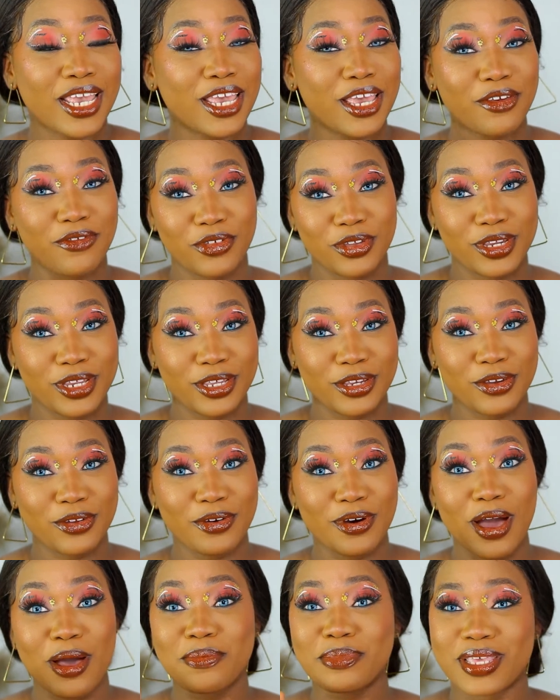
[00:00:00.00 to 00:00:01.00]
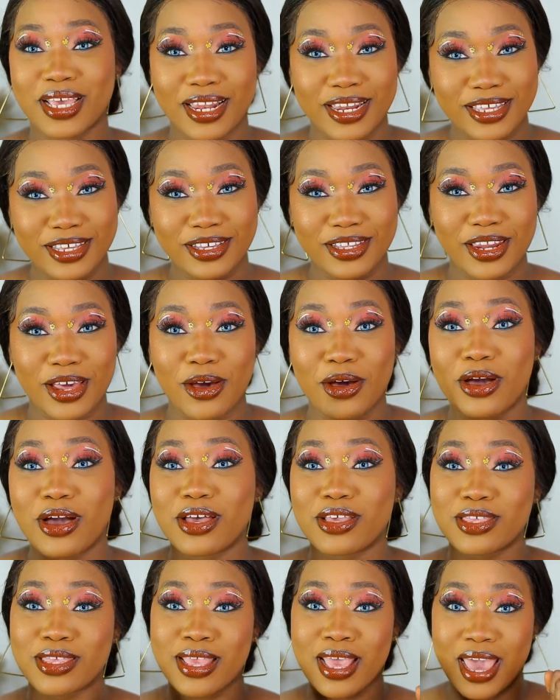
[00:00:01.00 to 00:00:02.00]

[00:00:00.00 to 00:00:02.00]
If you didn't know, I'm telling you now, because